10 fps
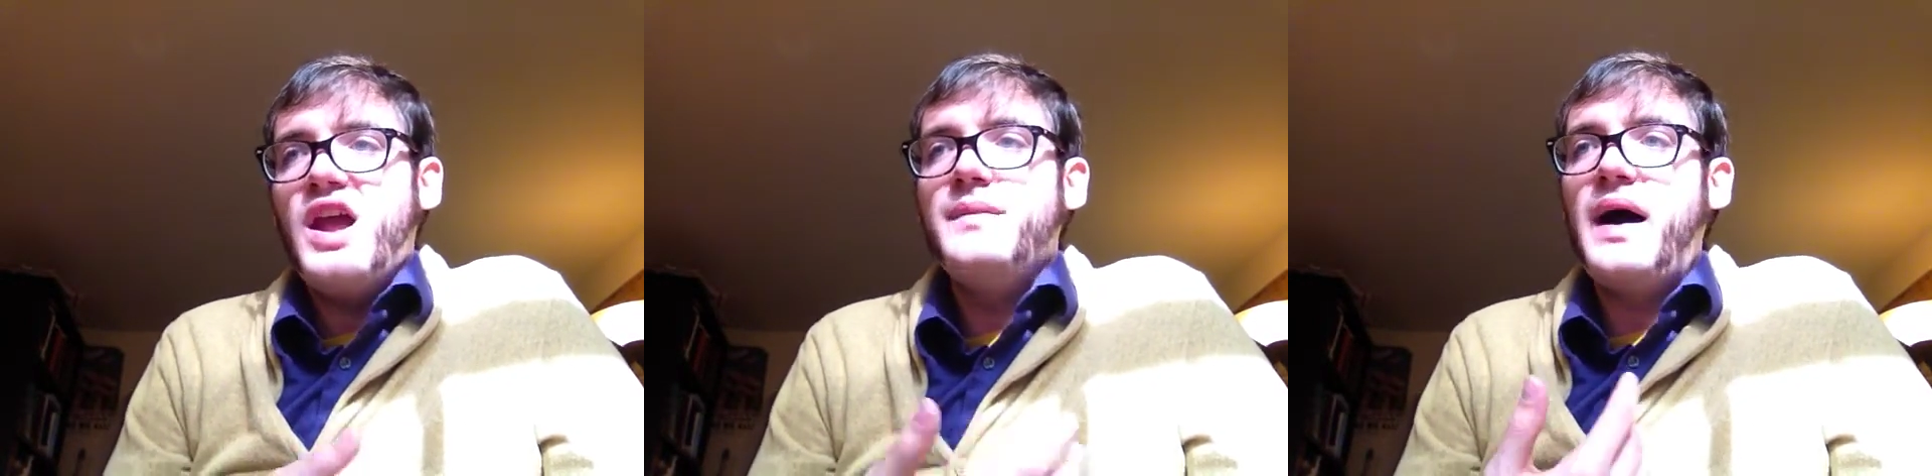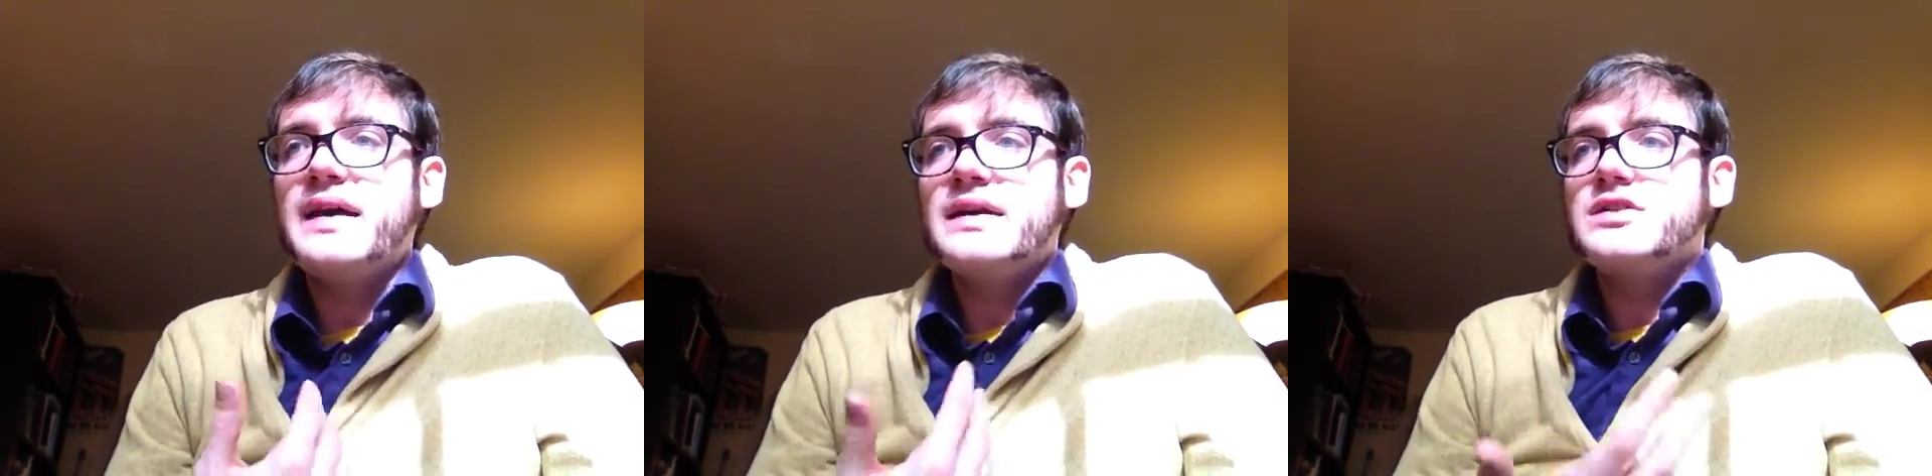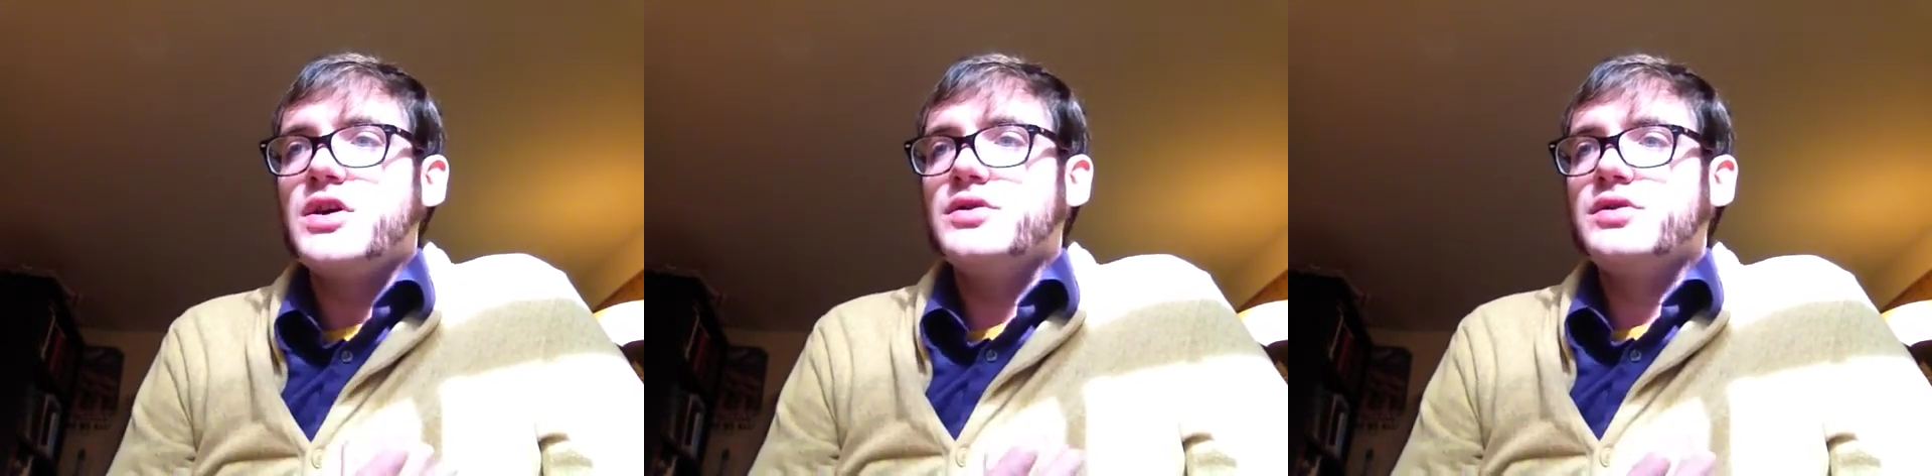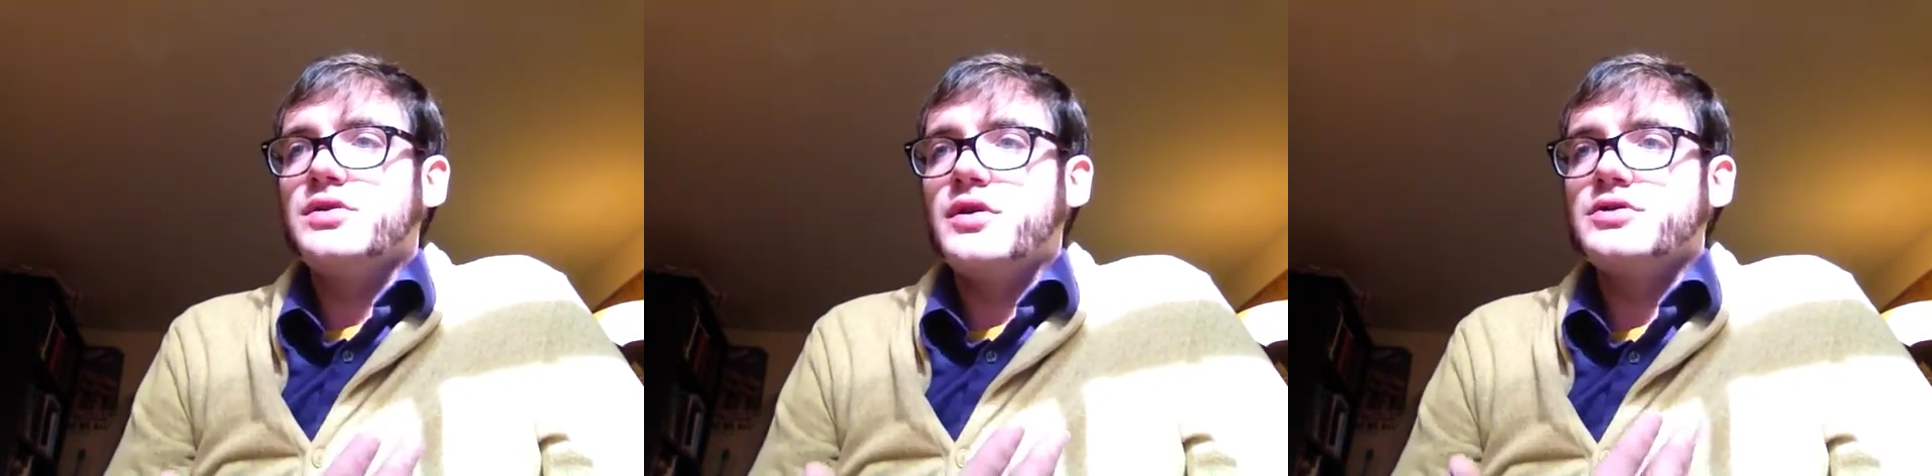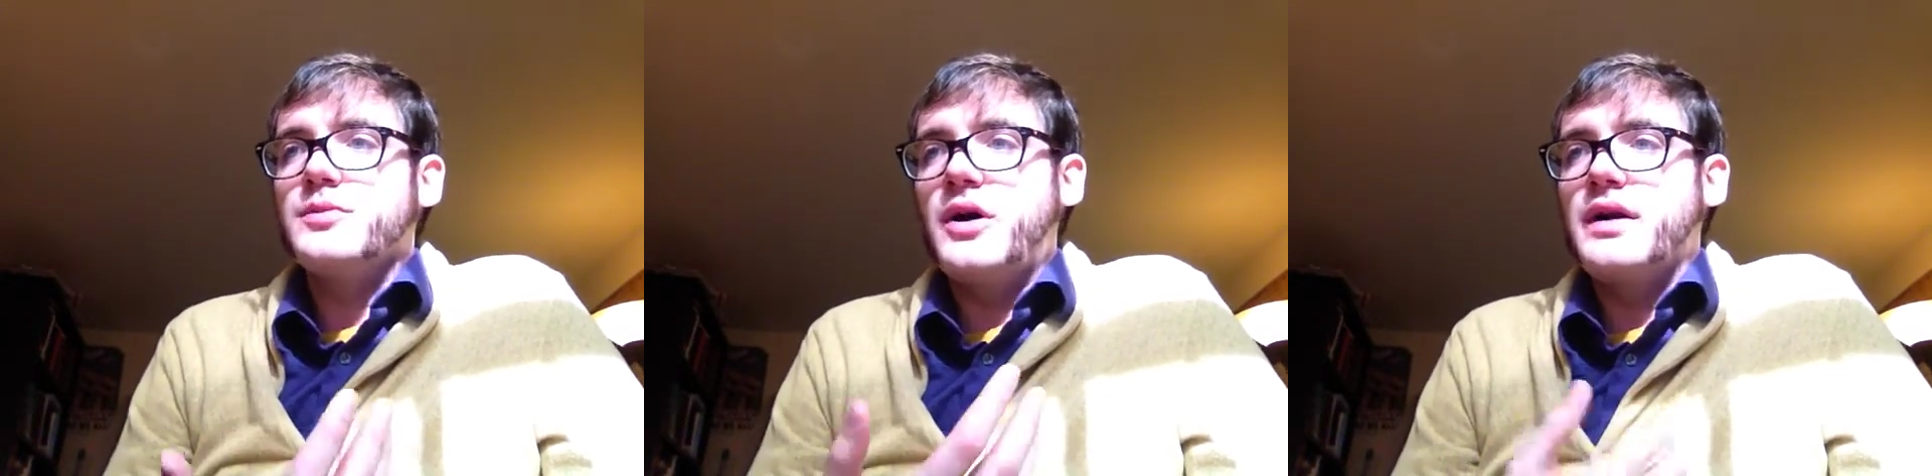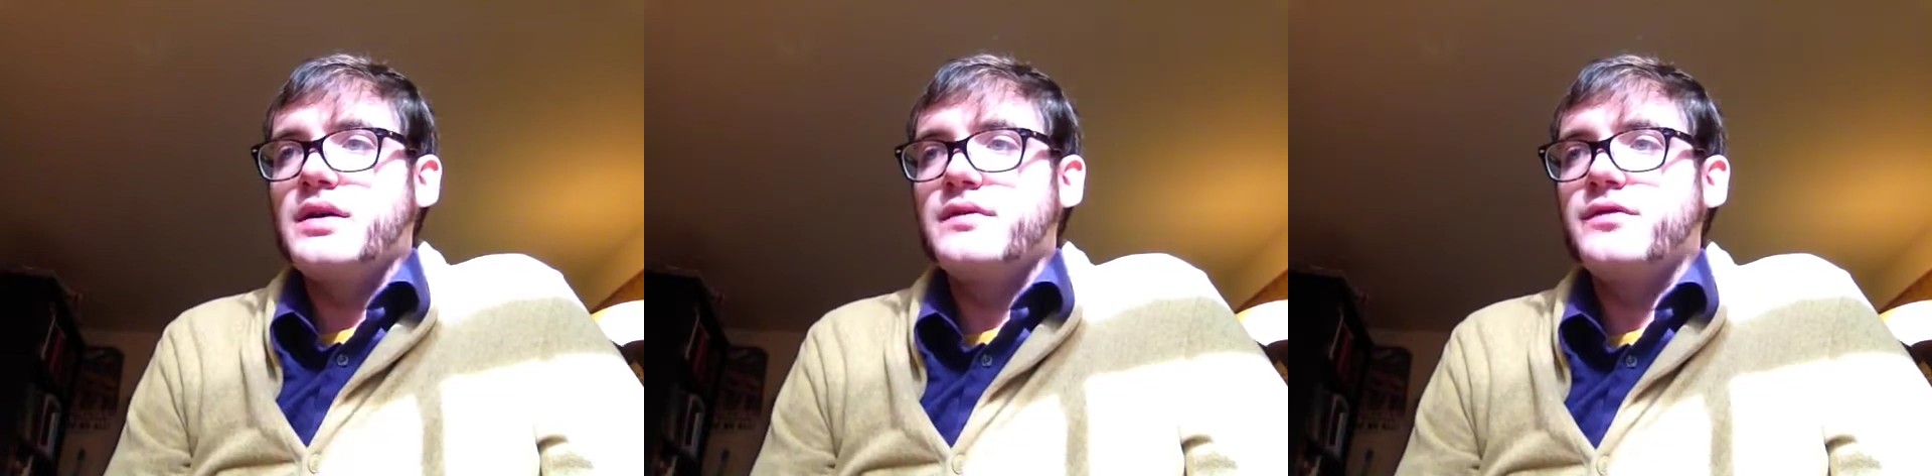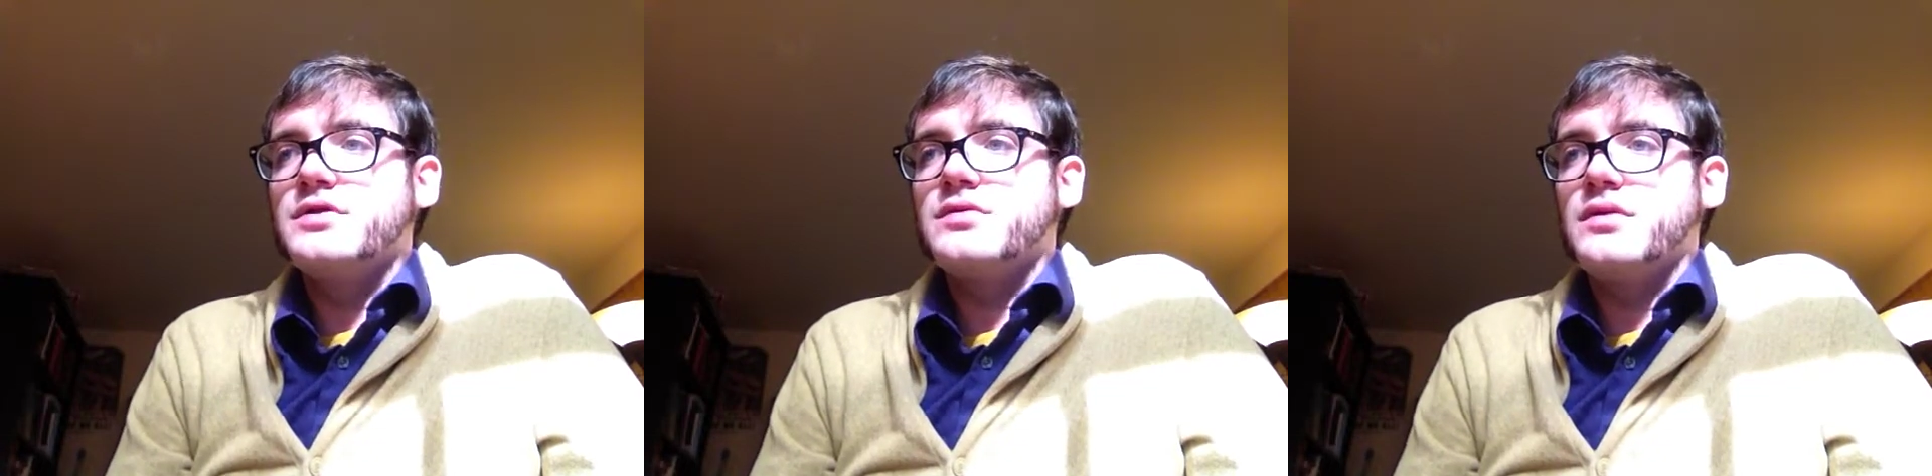in my case, the larger body
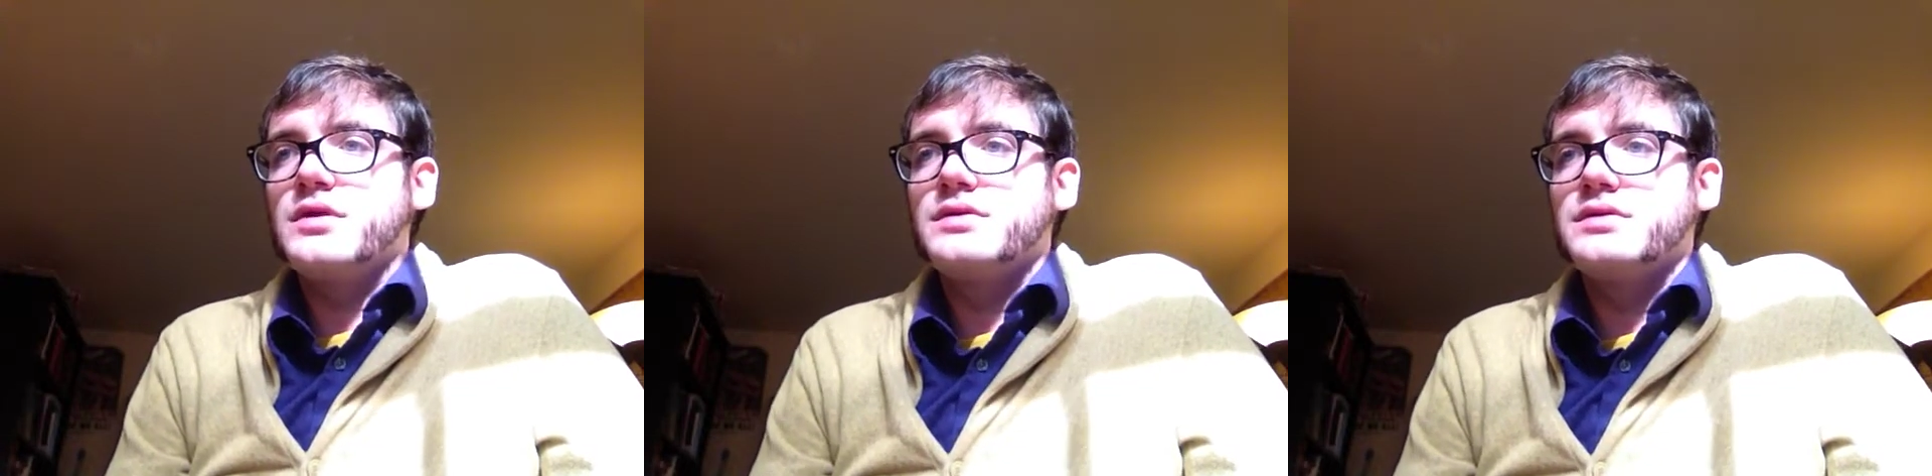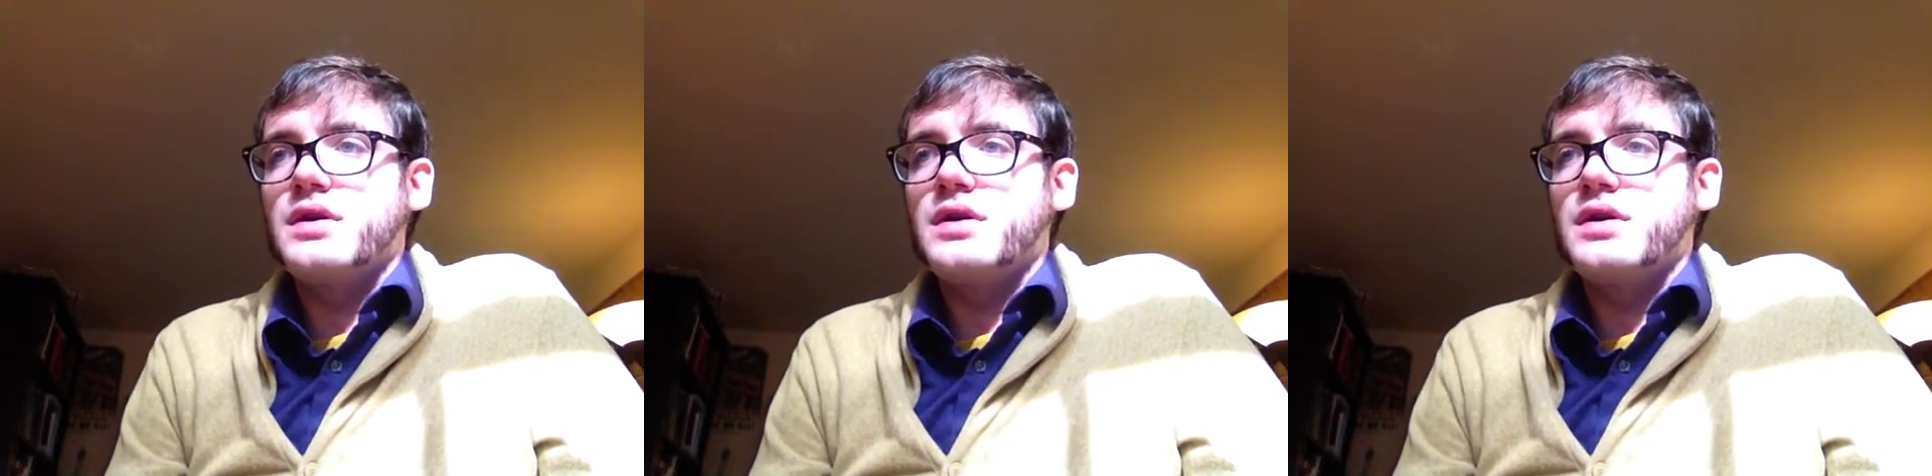of historical